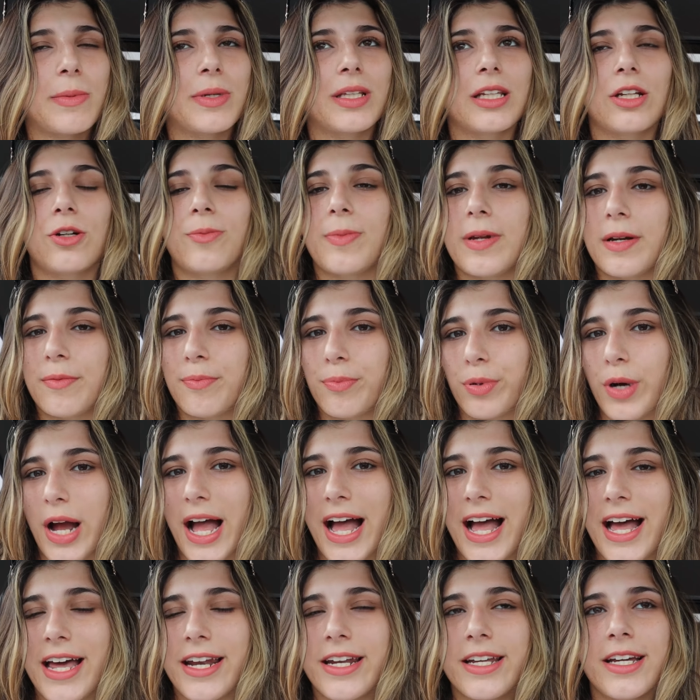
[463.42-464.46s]
maybe a little bit of
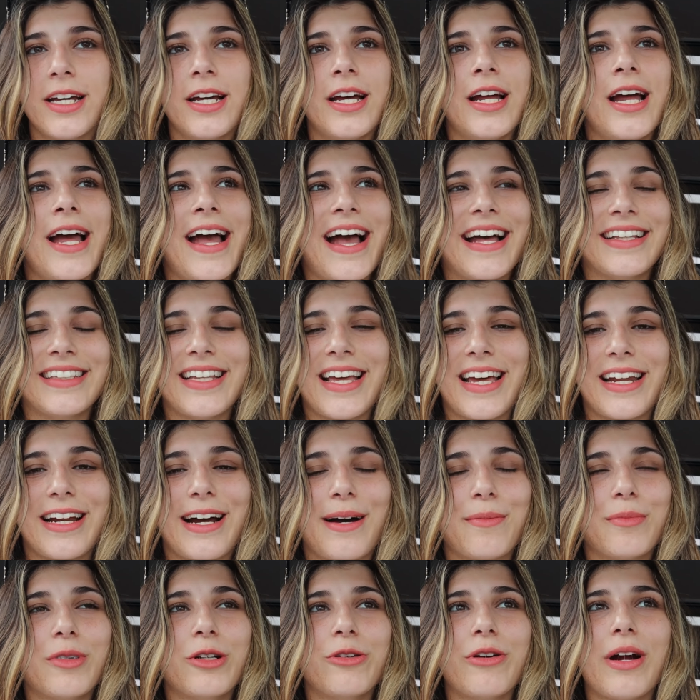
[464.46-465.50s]
bread, and then
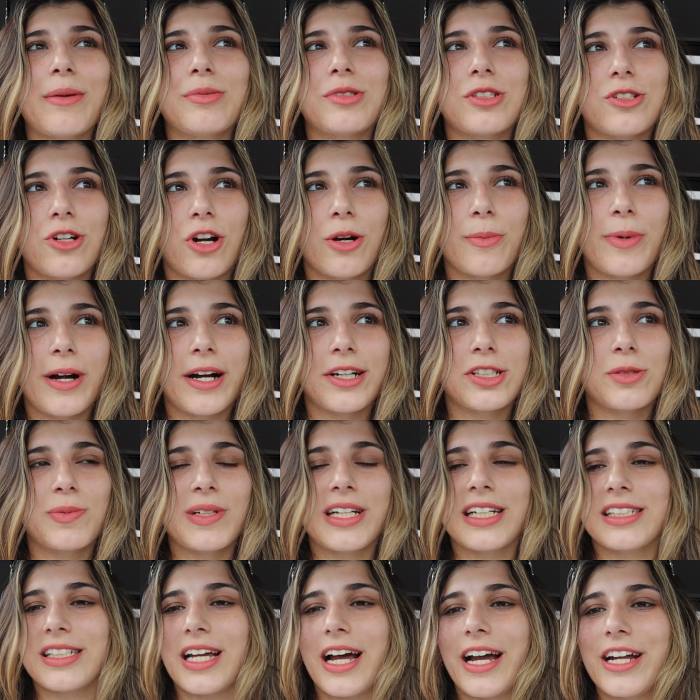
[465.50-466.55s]
I'm going to grab Starbucks
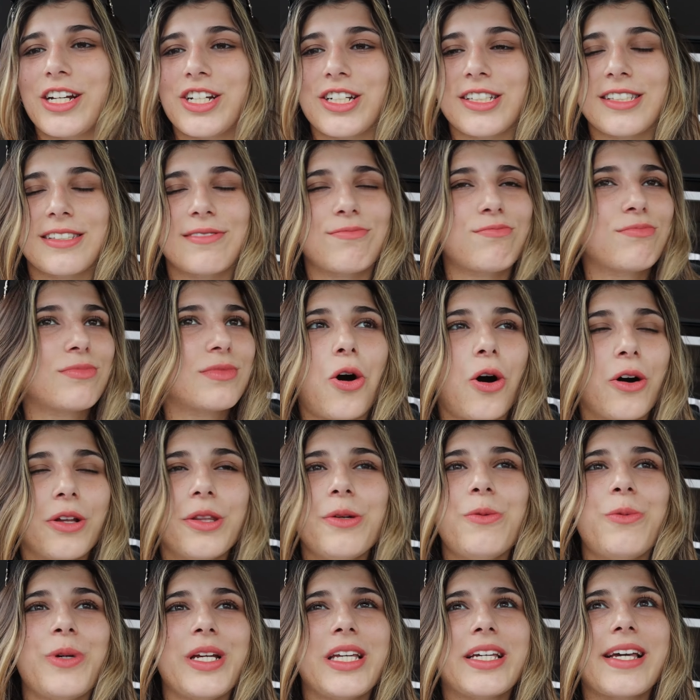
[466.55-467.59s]
because I just on
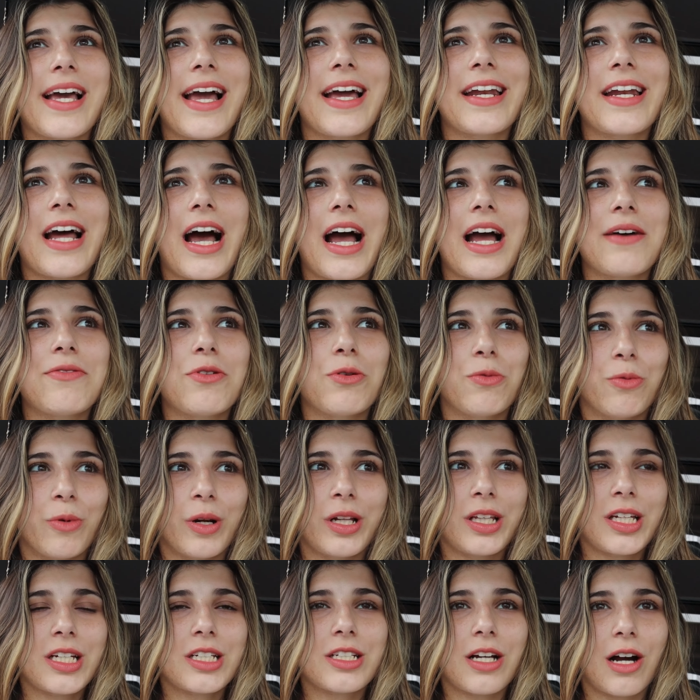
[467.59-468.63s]
the weekend, I have a
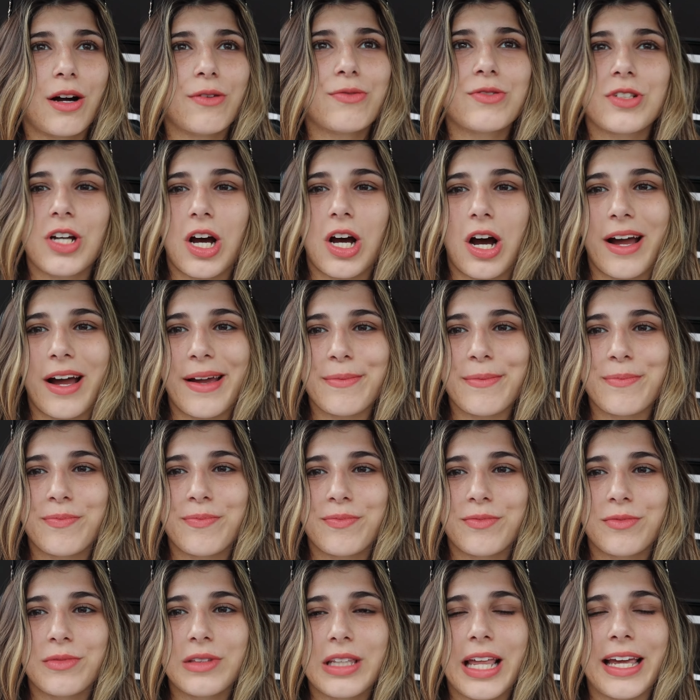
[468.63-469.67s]
really tough time
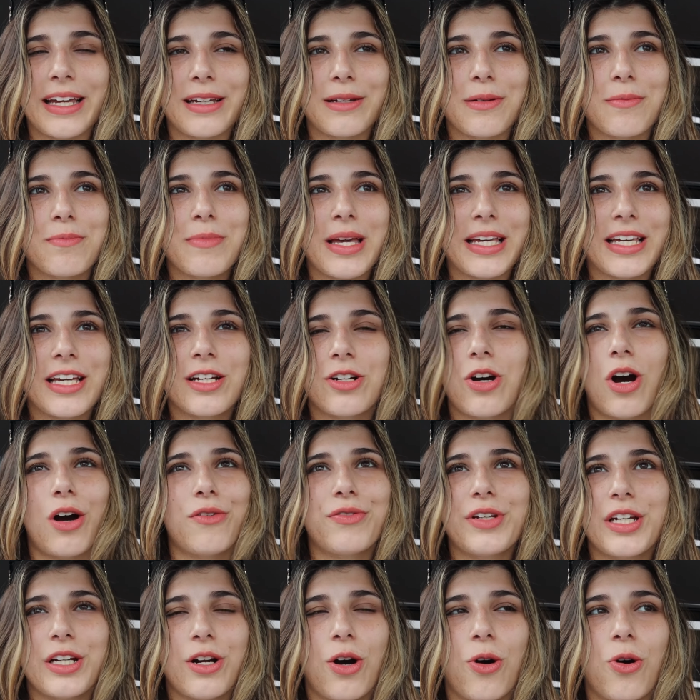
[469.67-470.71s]
like making
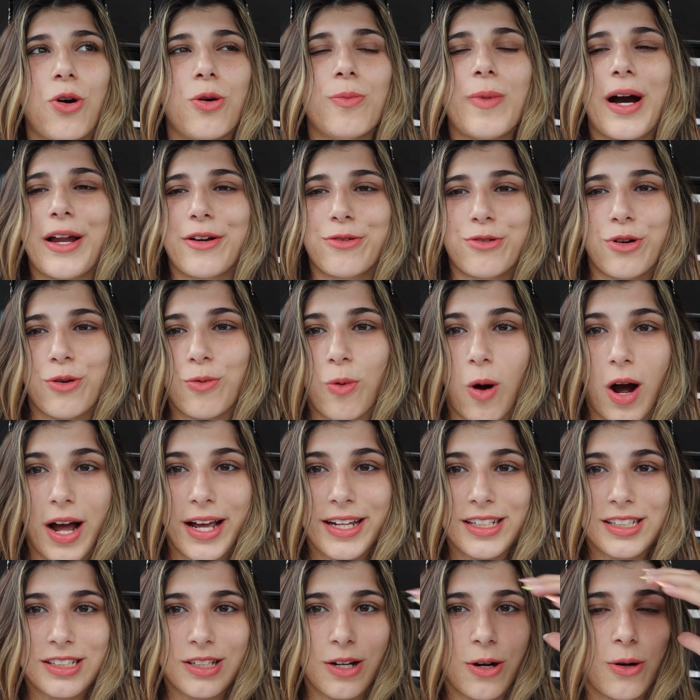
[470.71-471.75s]
coffee at home. I don't know
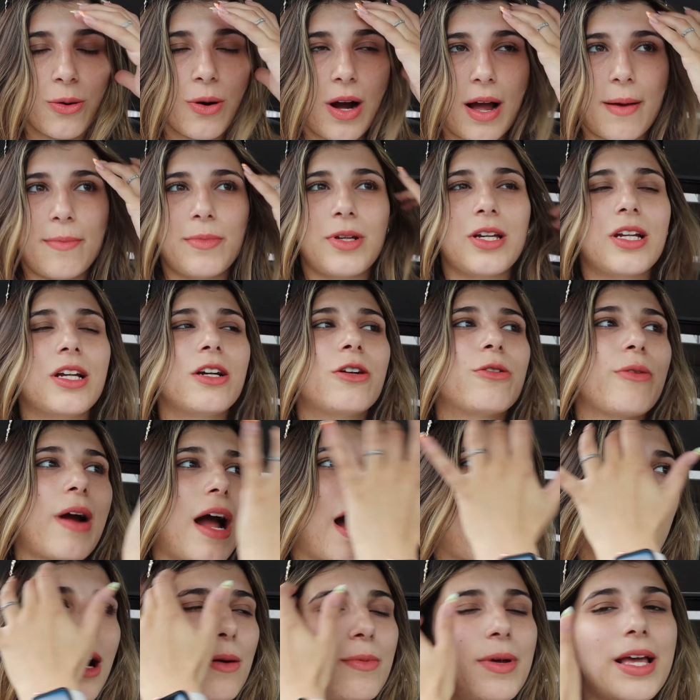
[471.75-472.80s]
why. So I'm gonna
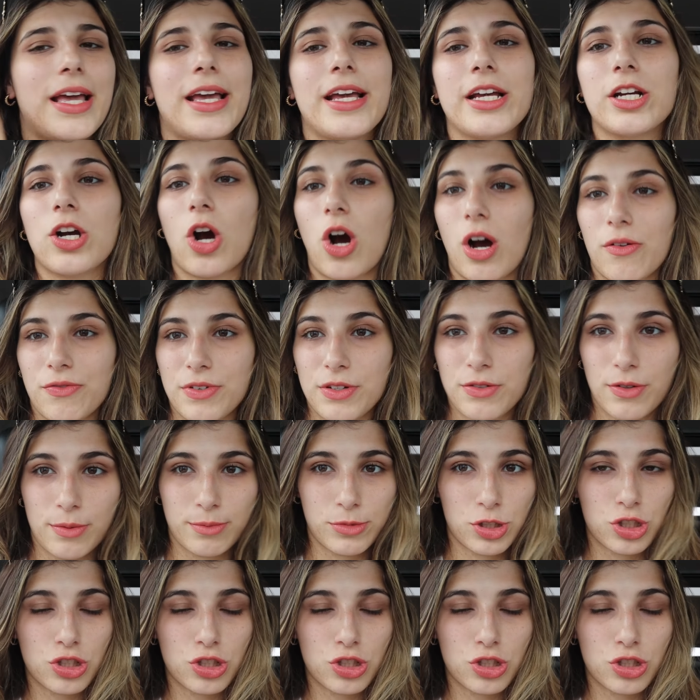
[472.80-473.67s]
grab a coffee from